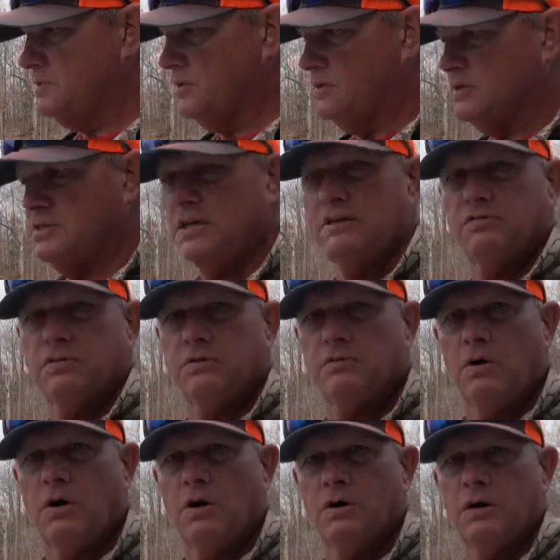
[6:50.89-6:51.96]
13-foot
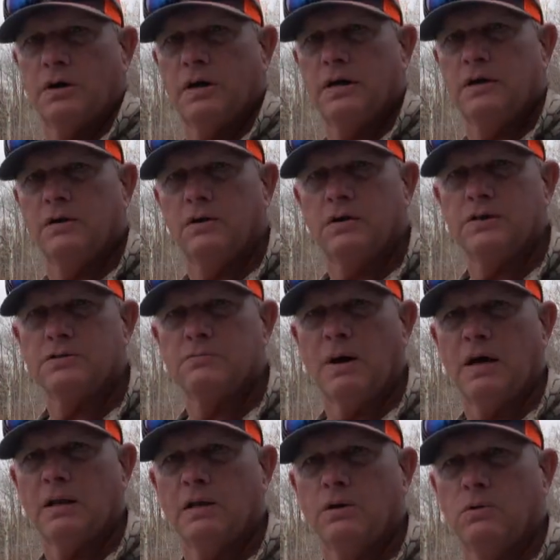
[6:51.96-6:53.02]
rod, here is my
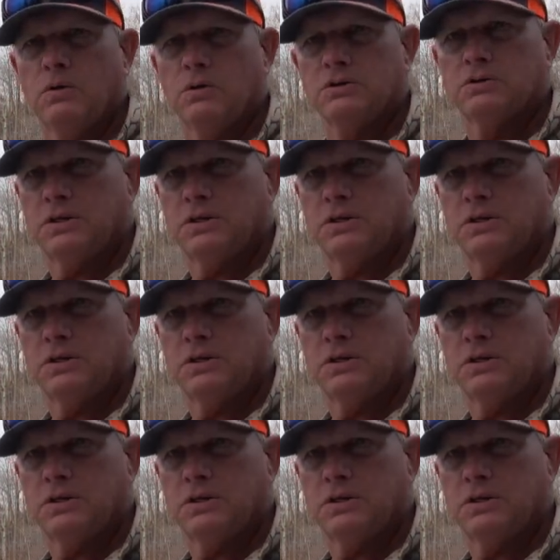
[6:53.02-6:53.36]
lures